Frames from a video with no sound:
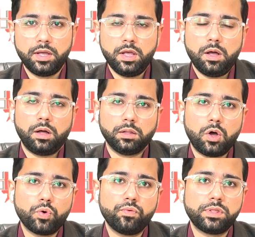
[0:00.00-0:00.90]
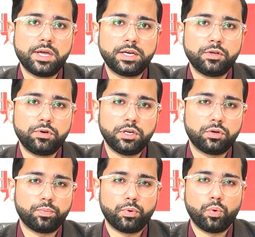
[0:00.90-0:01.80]
Along with that, you need to
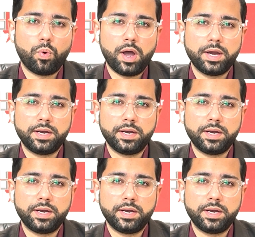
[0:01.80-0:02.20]
provide